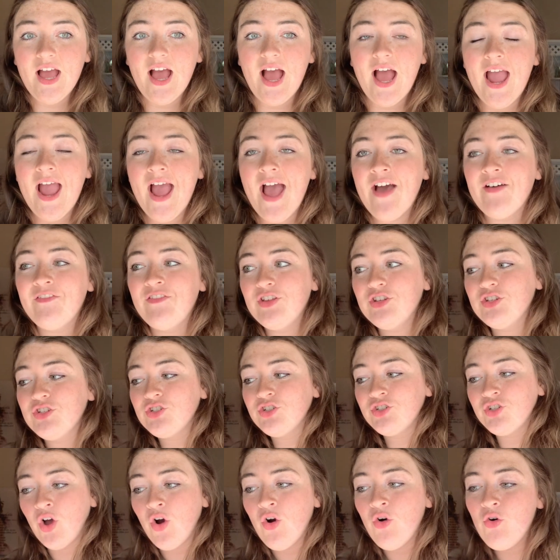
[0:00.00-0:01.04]
I have
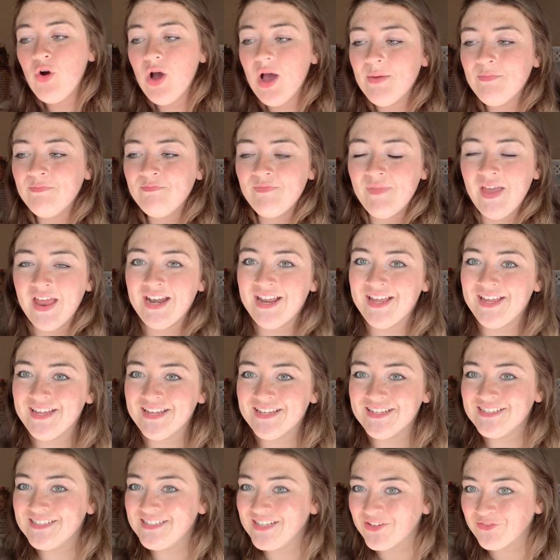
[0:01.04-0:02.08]
so
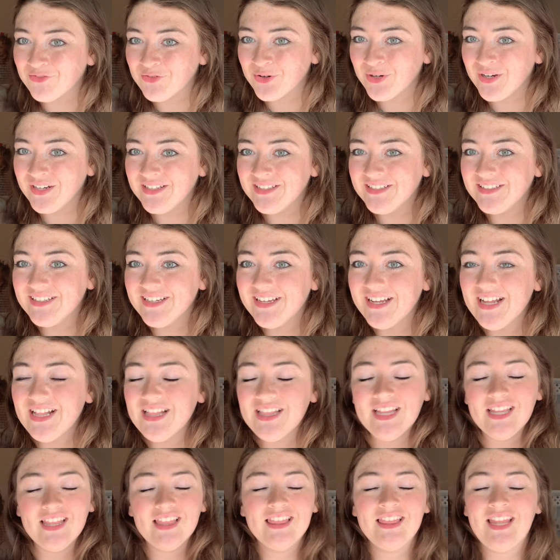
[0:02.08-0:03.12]
many different,
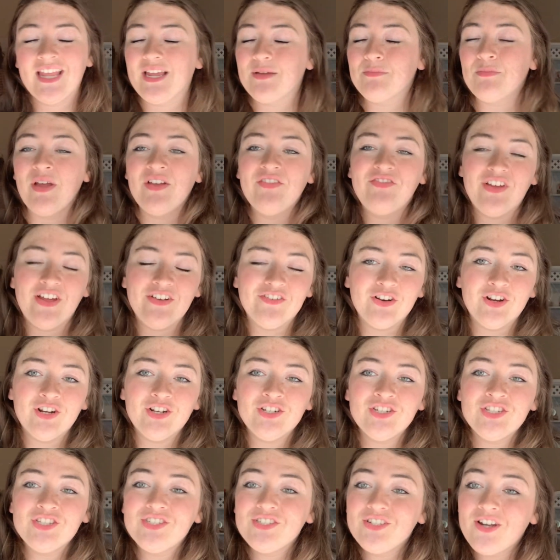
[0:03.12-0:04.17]
my favorite
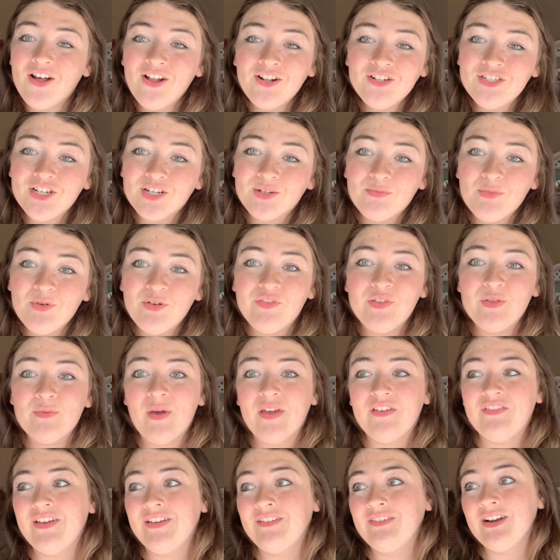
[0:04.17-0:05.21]
nostalgic movie,
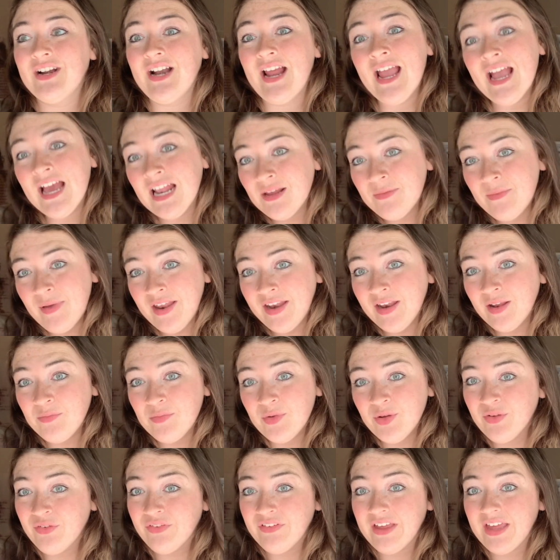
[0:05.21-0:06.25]
my favorite animated
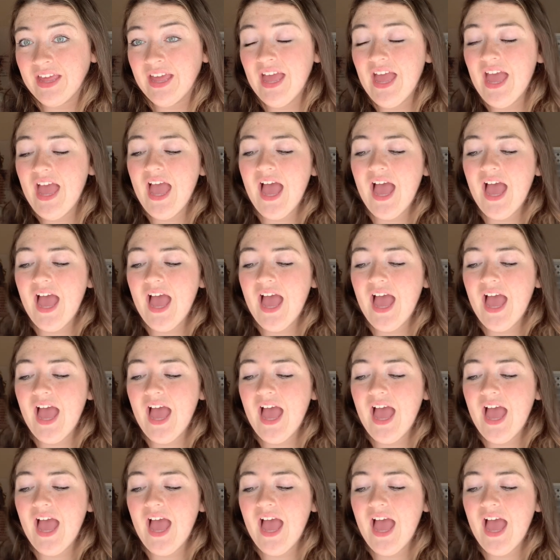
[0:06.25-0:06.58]
movie.